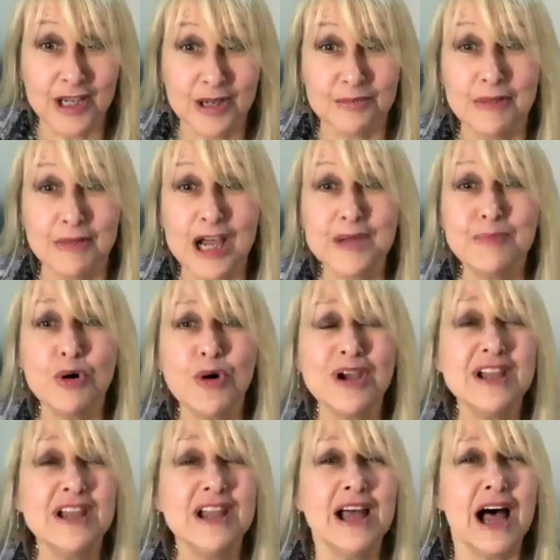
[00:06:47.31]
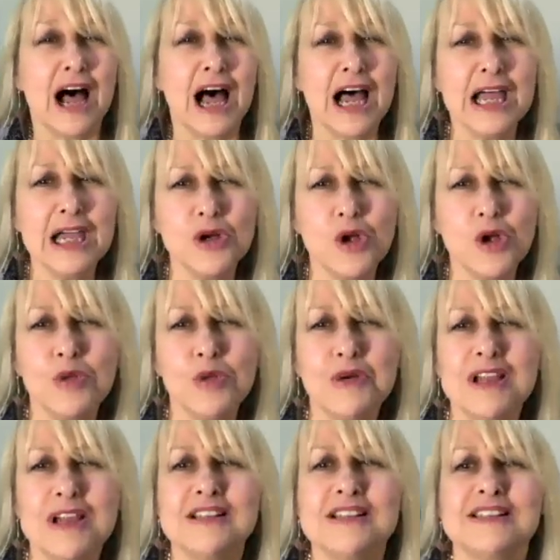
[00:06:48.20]
My boy, I
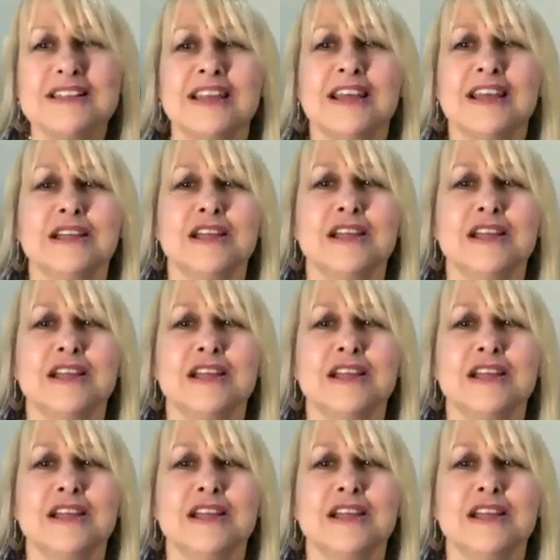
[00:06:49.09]
always say,